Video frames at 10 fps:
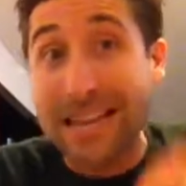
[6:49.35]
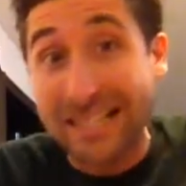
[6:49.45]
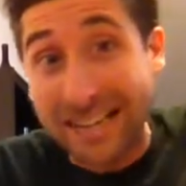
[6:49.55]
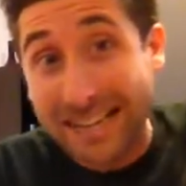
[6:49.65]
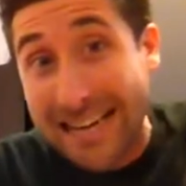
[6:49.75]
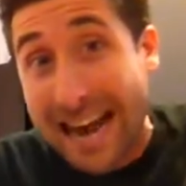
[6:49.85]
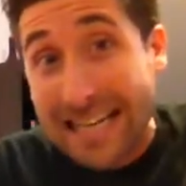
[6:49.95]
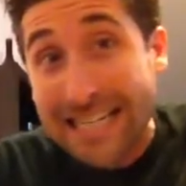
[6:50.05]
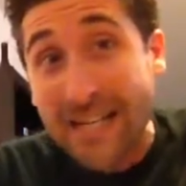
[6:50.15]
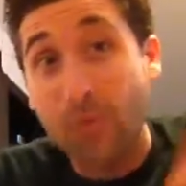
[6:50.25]
It's a
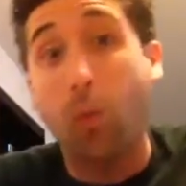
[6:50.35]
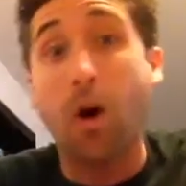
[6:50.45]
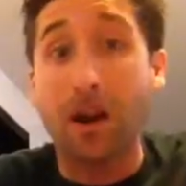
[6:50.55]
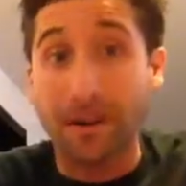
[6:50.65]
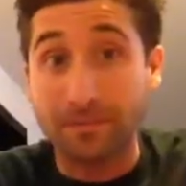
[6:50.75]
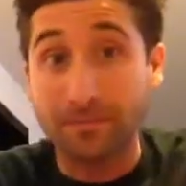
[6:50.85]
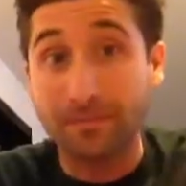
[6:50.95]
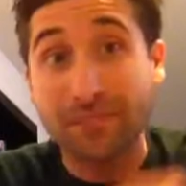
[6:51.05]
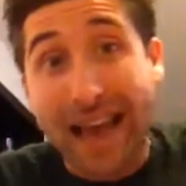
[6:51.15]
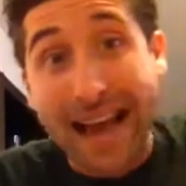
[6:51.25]
91,
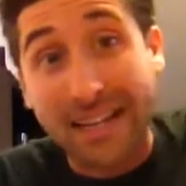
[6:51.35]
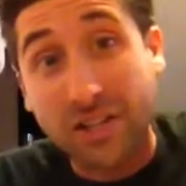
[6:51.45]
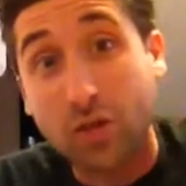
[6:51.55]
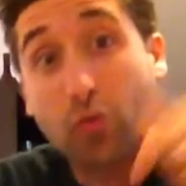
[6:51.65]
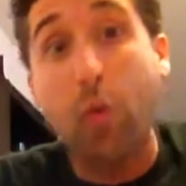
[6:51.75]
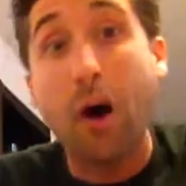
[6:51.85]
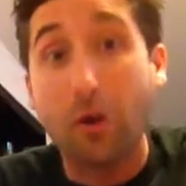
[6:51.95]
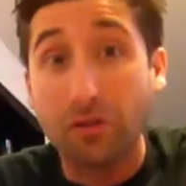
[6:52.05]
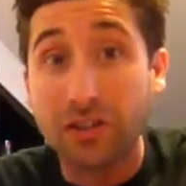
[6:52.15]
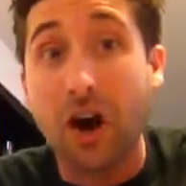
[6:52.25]
and it's
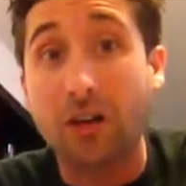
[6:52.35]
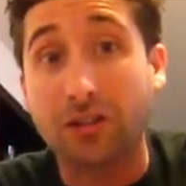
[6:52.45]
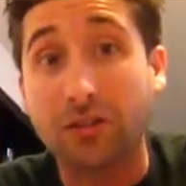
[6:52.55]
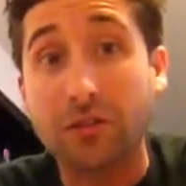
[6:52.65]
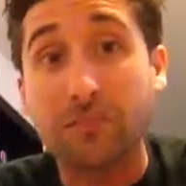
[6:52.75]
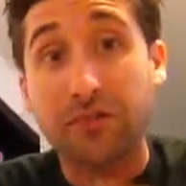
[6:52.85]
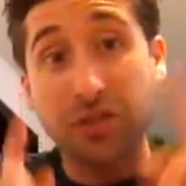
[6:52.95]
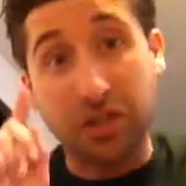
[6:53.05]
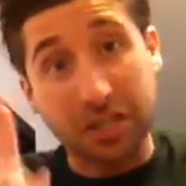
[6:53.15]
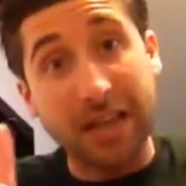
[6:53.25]
$12.
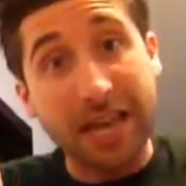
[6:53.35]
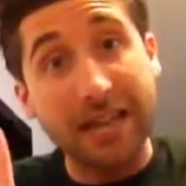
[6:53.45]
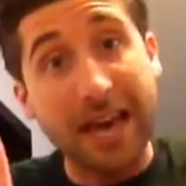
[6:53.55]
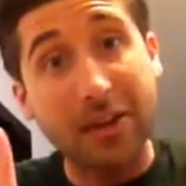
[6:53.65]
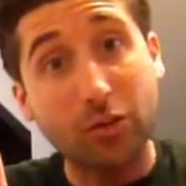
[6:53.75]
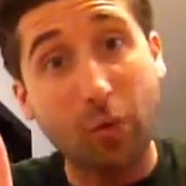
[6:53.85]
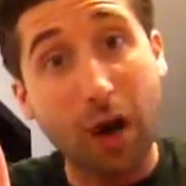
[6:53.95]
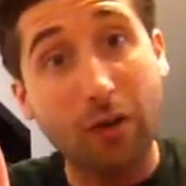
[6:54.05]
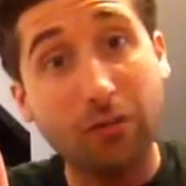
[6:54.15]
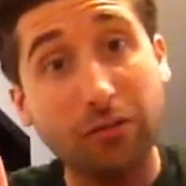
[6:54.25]
So you take that
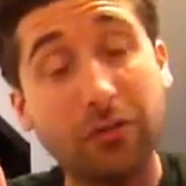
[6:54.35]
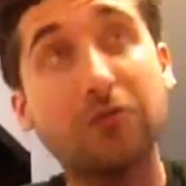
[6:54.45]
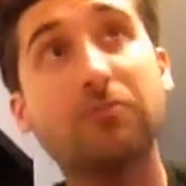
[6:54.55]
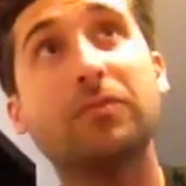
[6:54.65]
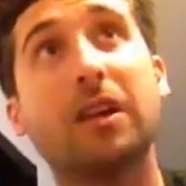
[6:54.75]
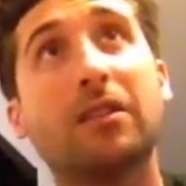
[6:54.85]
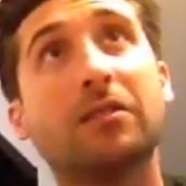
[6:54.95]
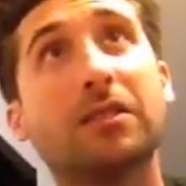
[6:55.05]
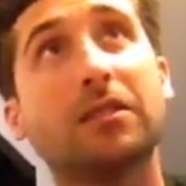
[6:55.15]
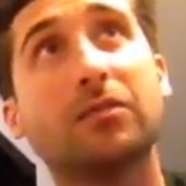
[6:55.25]
12. No,
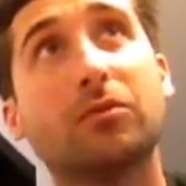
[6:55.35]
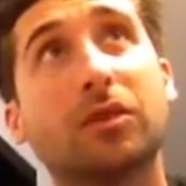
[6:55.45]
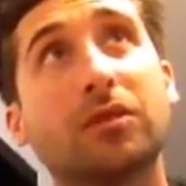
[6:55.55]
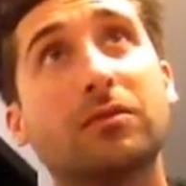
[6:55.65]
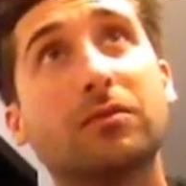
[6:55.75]
that doesn't work.